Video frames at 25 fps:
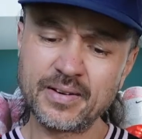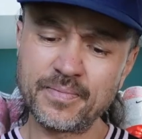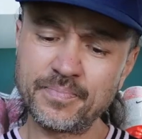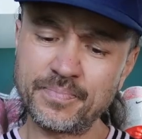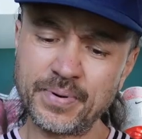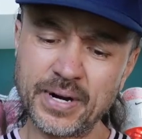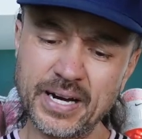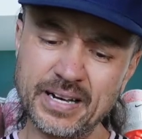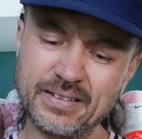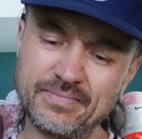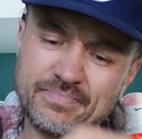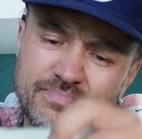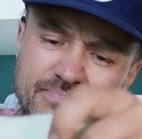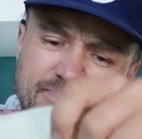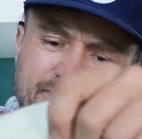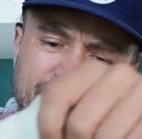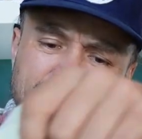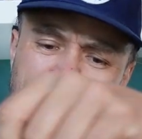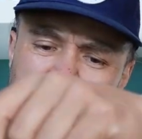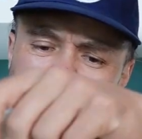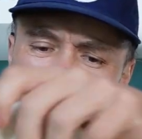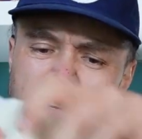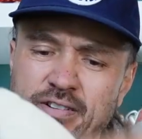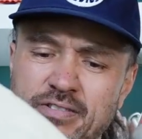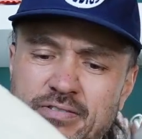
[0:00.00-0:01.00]
but
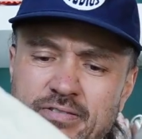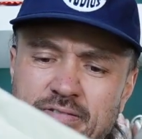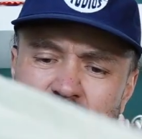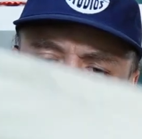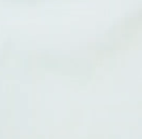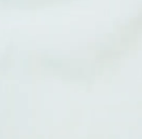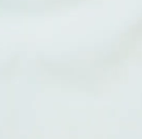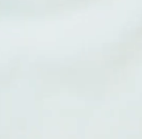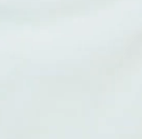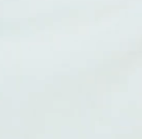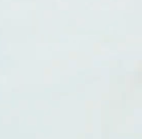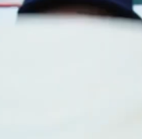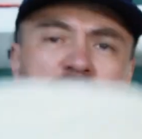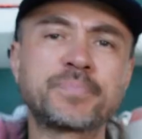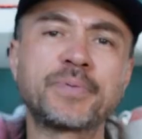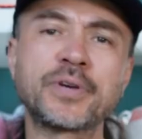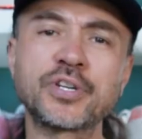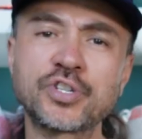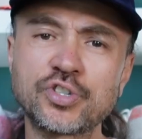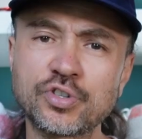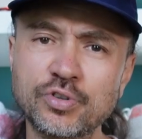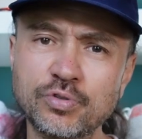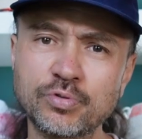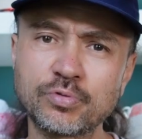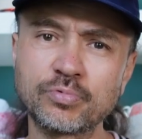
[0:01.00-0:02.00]
bro, nothing
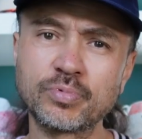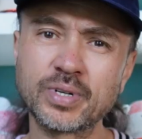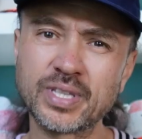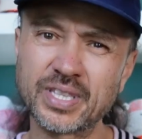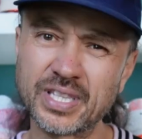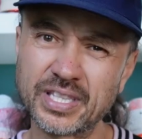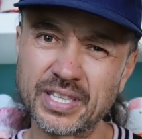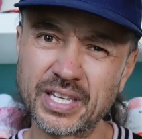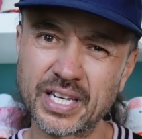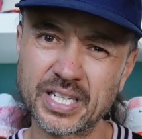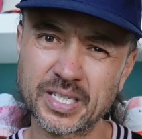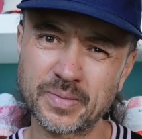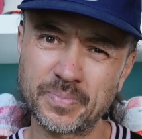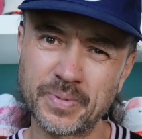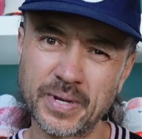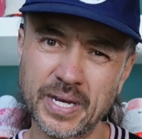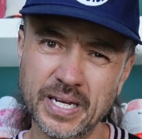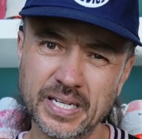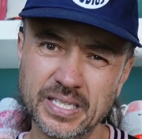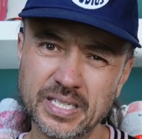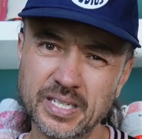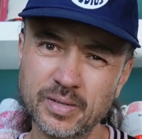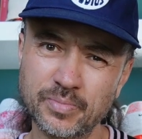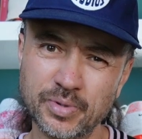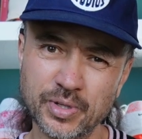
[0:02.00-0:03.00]
special with the dust
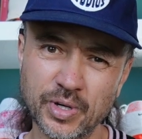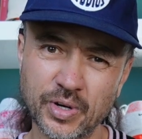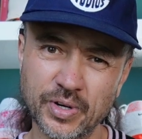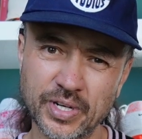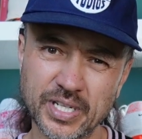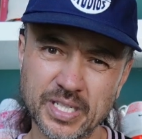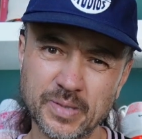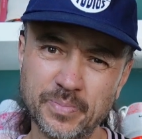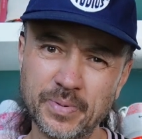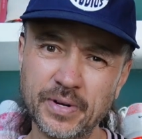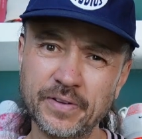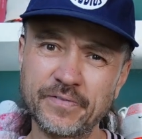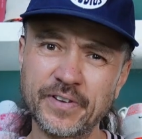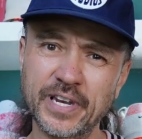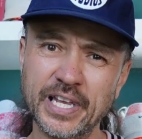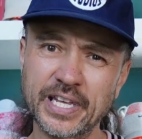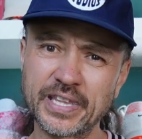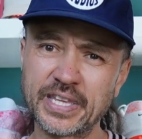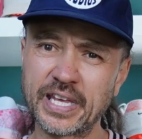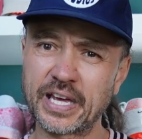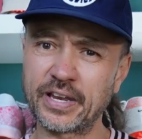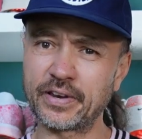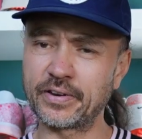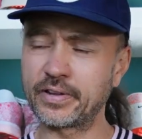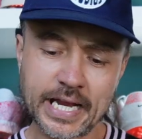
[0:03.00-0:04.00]
bag, to be honest. Bit of a letdown.